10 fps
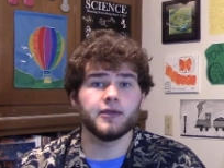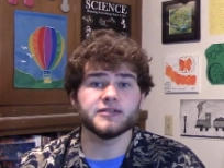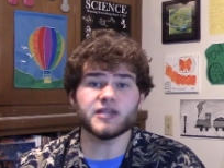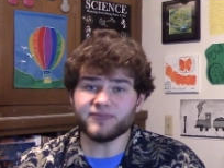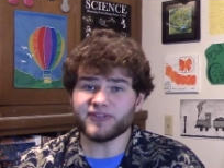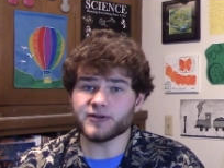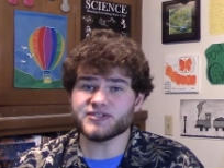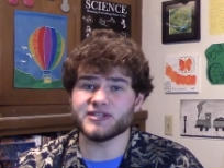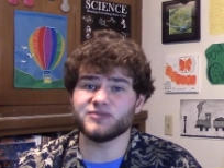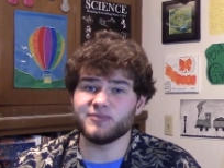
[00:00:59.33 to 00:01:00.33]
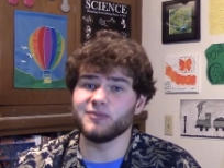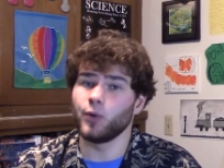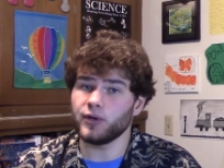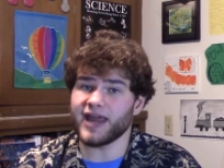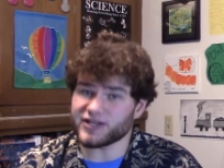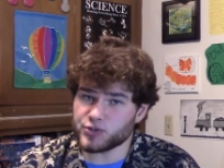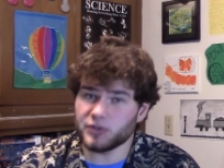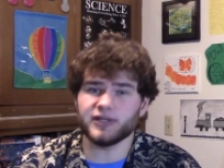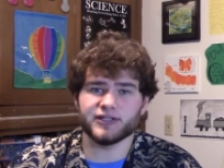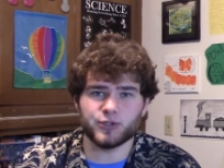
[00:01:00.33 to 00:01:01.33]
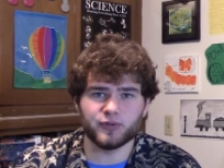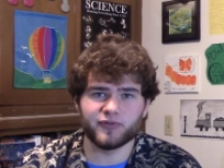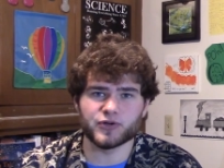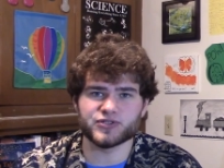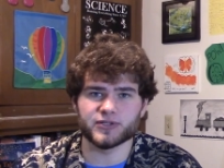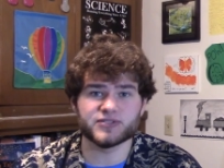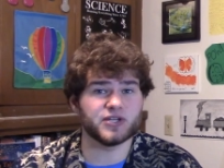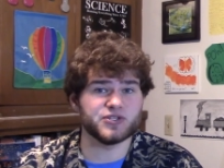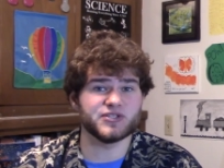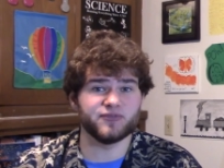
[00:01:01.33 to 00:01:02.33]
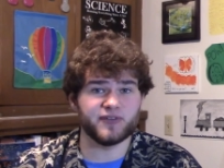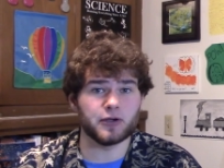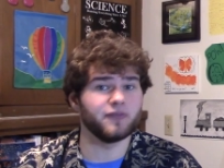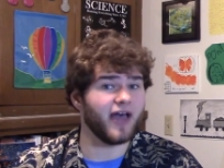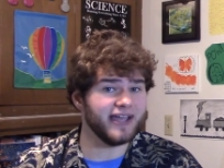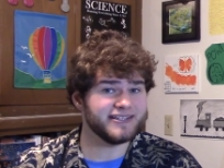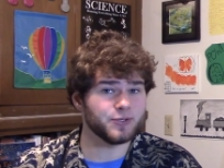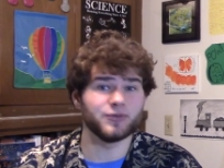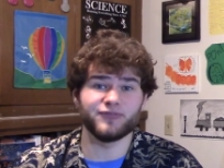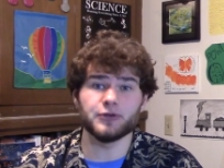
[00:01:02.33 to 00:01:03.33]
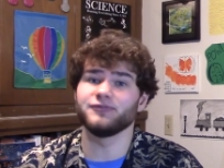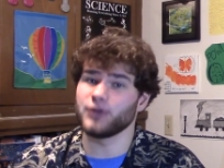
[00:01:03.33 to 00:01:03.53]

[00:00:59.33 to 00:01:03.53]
Some fears seem to be more natural and universal, such as the fear of height or the fear of